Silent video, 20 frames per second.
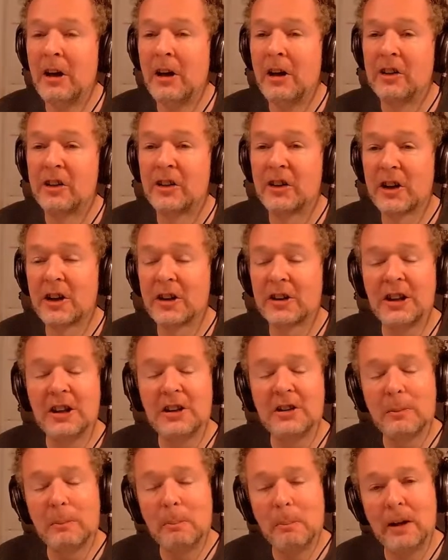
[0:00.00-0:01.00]
starting
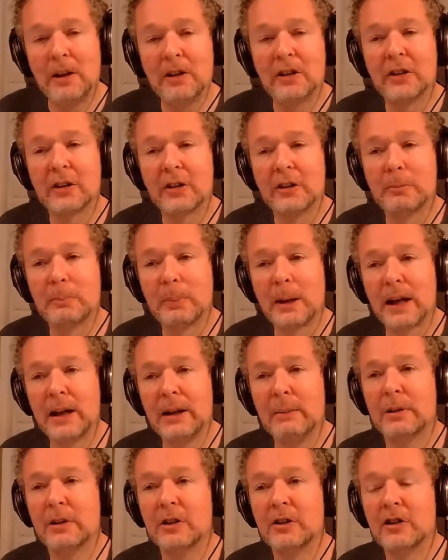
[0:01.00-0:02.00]
to miss those
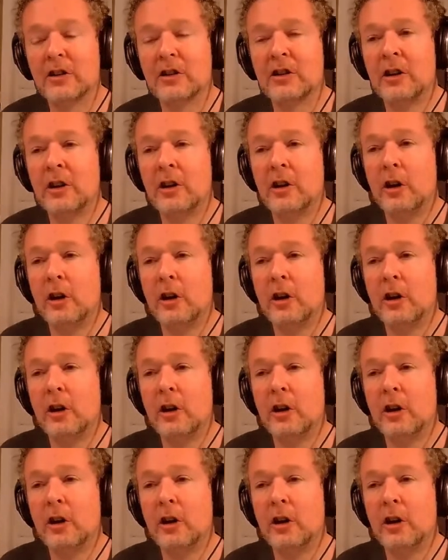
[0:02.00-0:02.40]
payments,